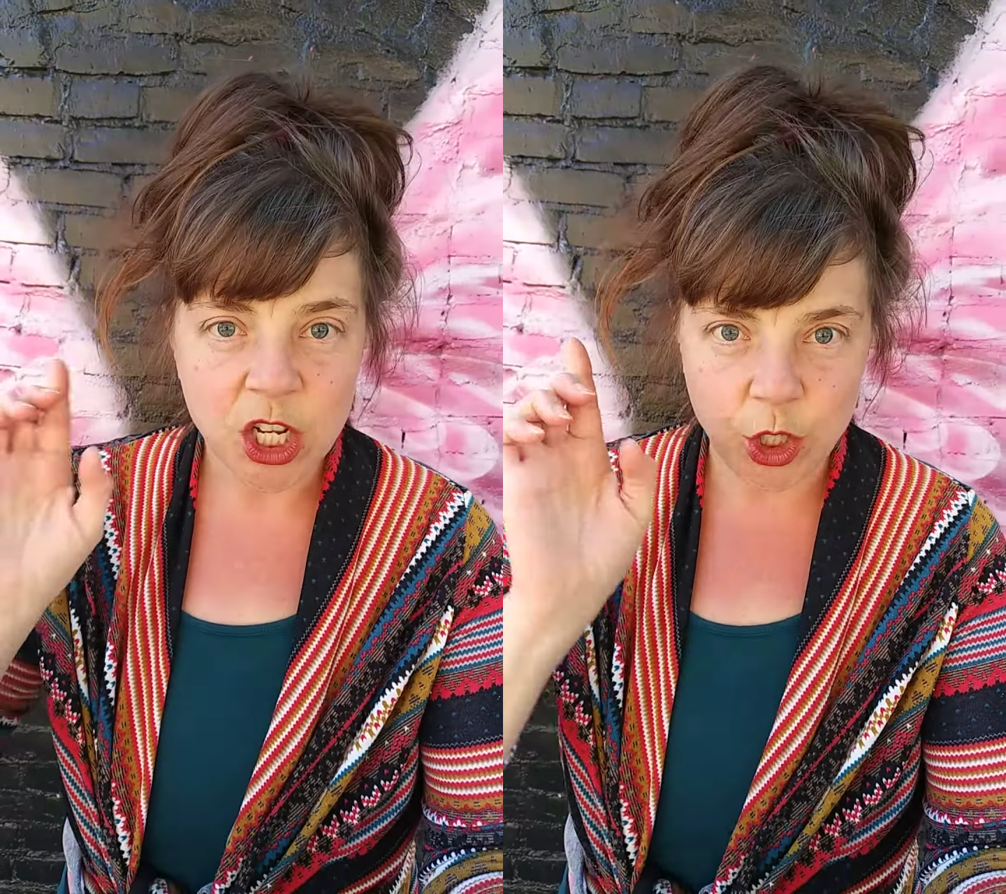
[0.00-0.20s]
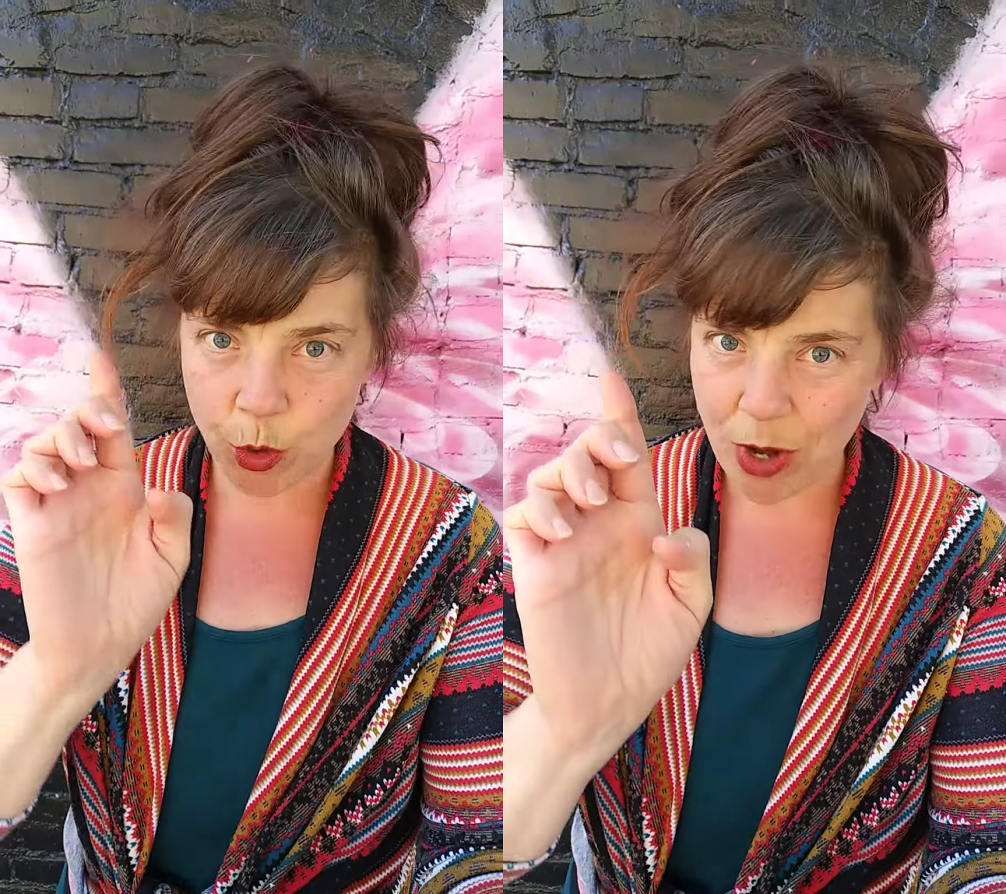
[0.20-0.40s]

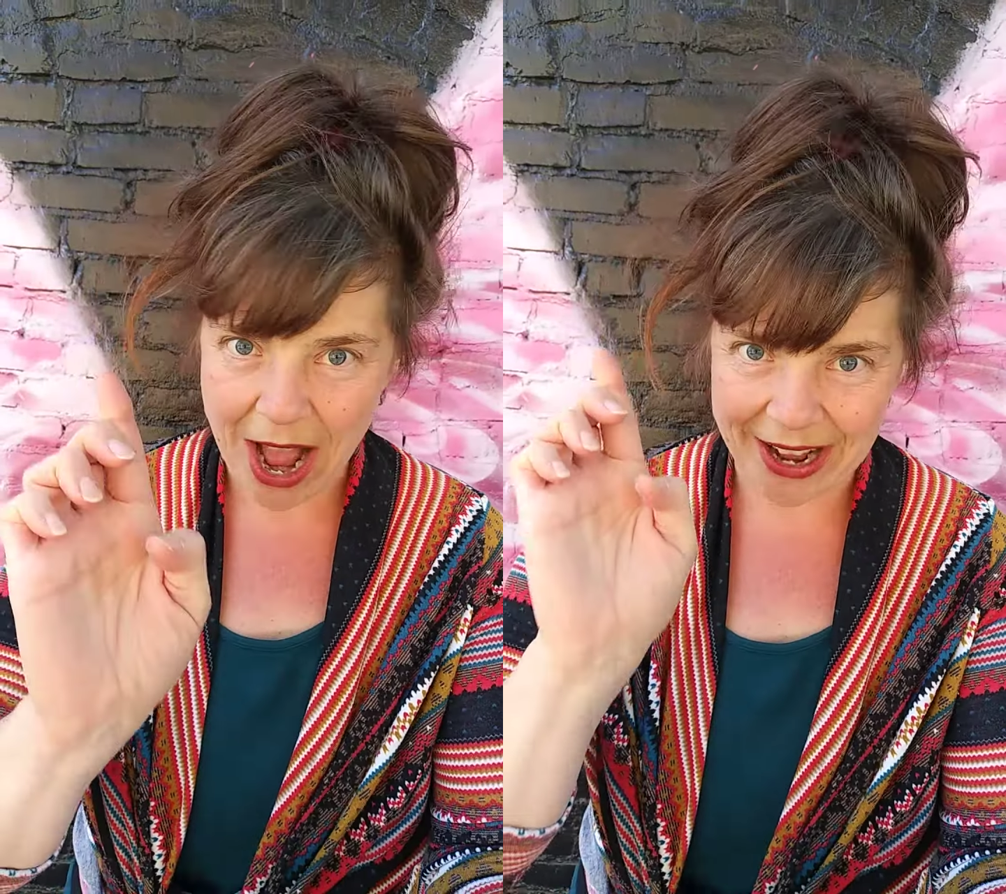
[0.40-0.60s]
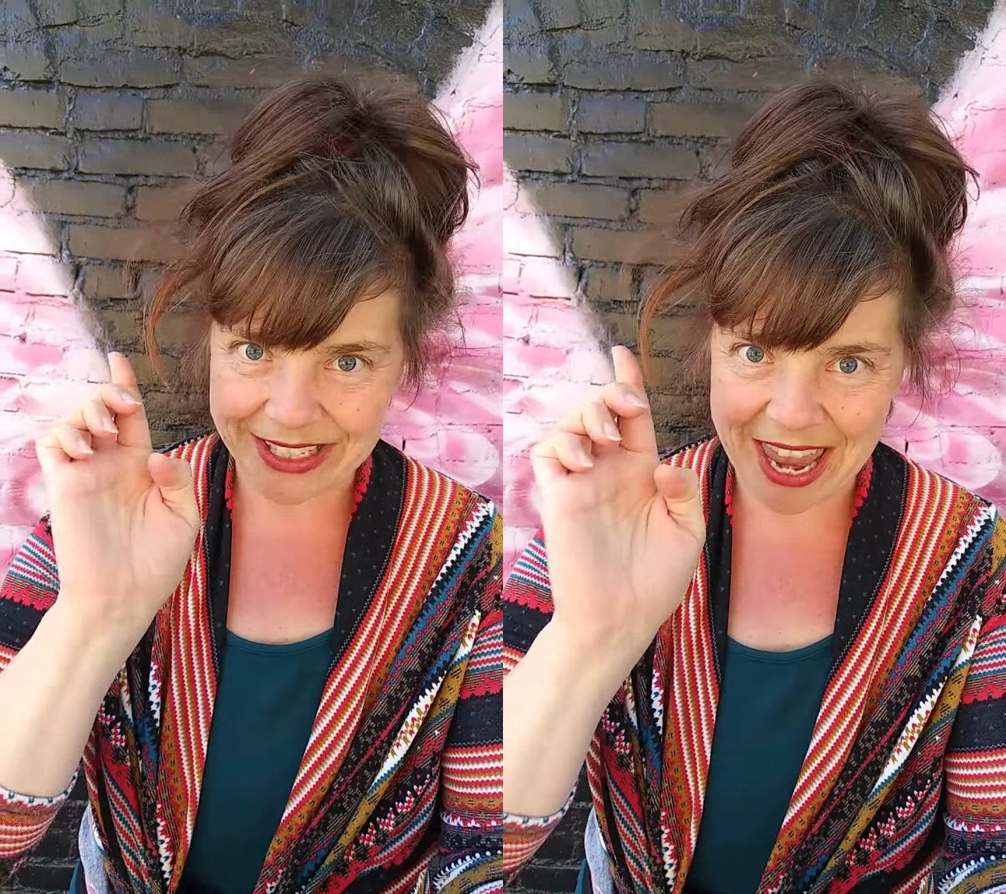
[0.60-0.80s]
do
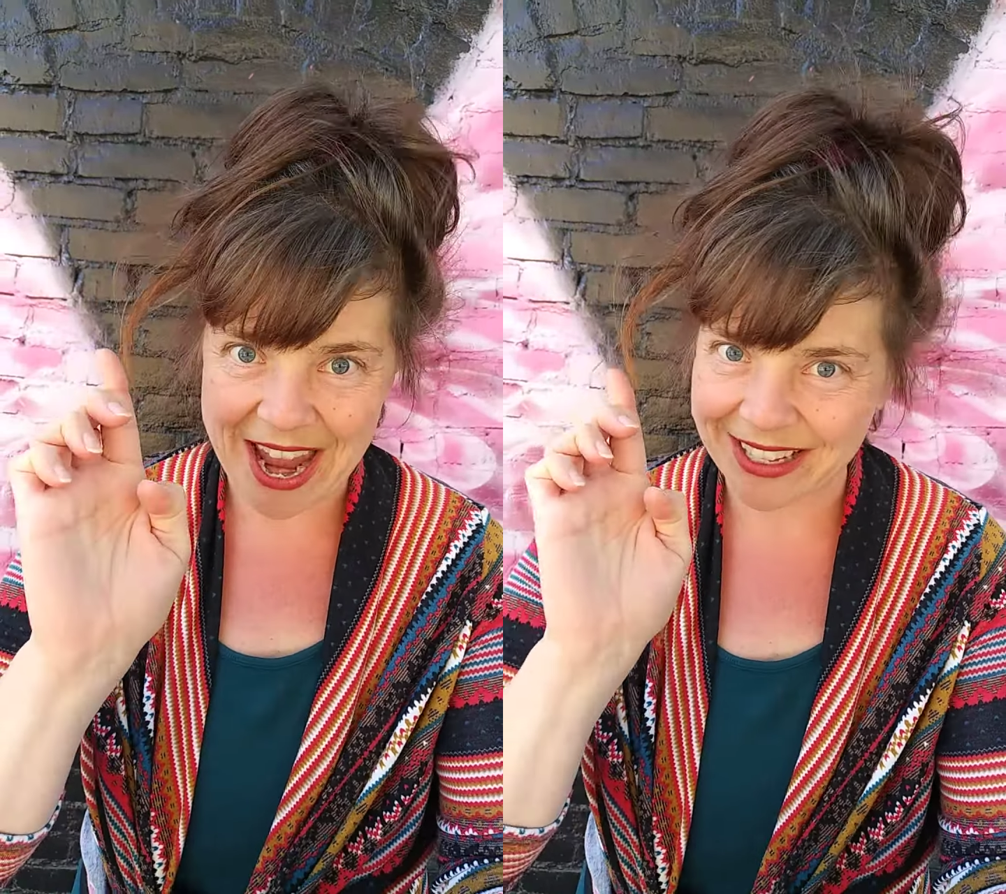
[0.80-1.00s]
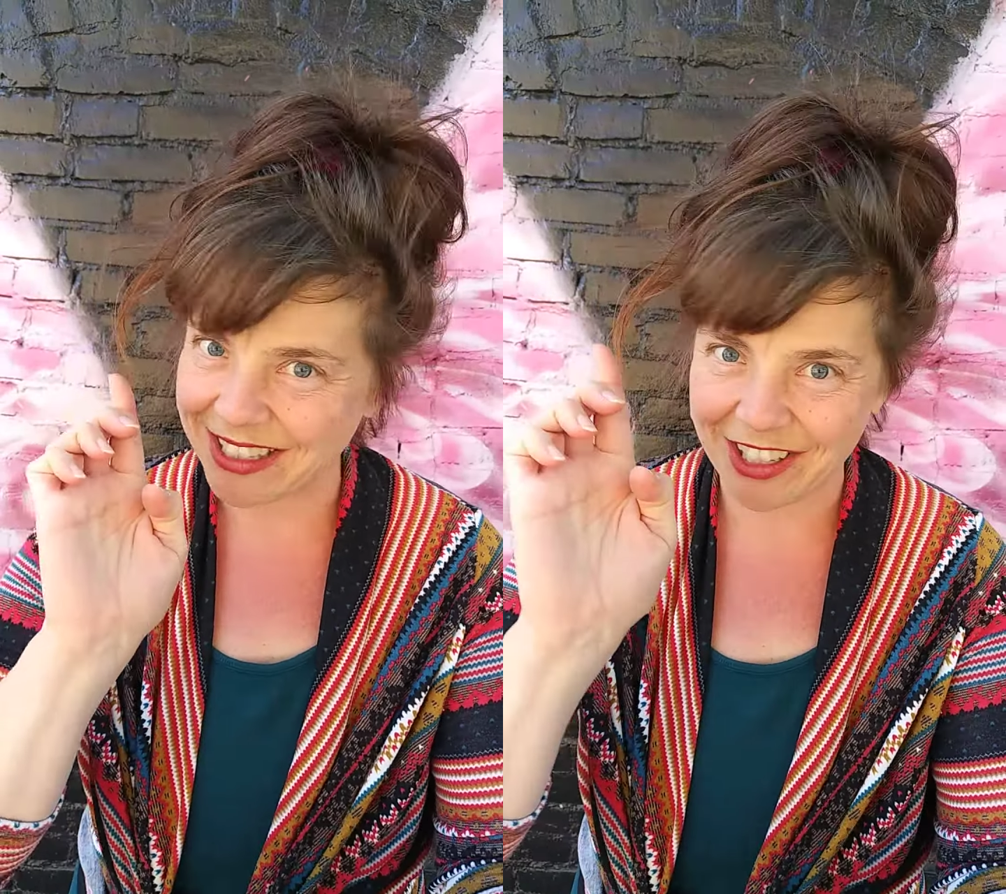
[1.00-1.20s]
not
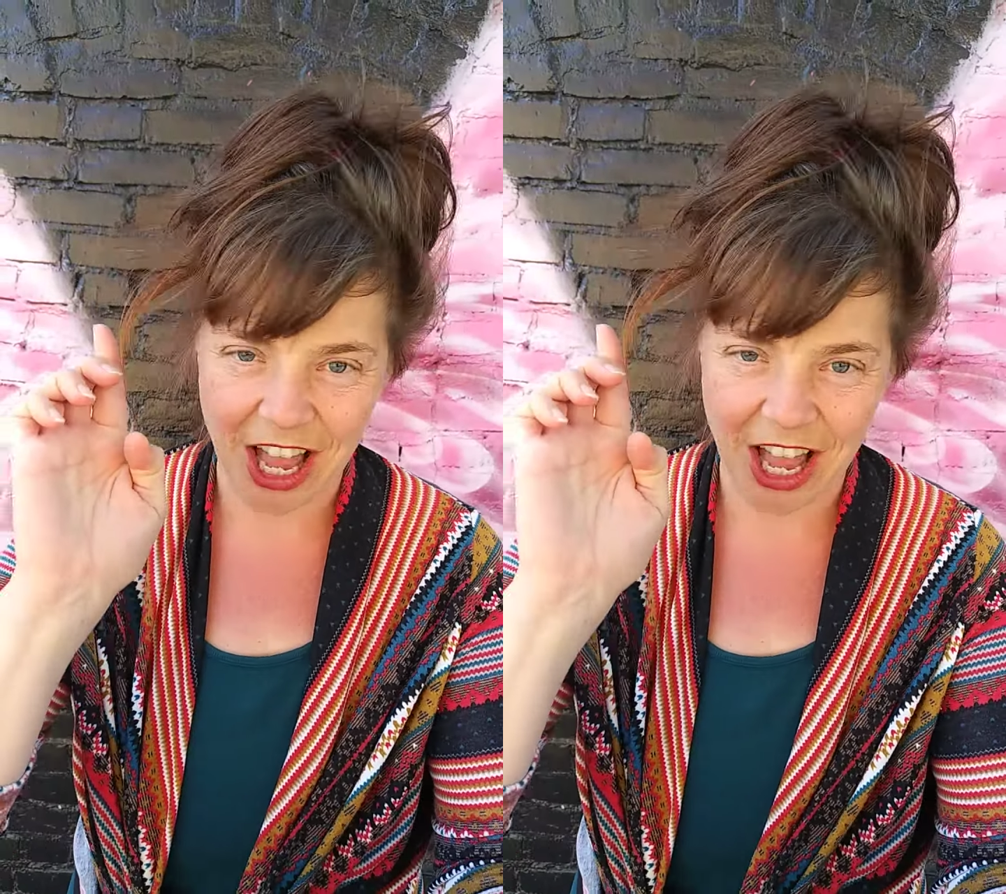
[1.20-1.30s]
cancel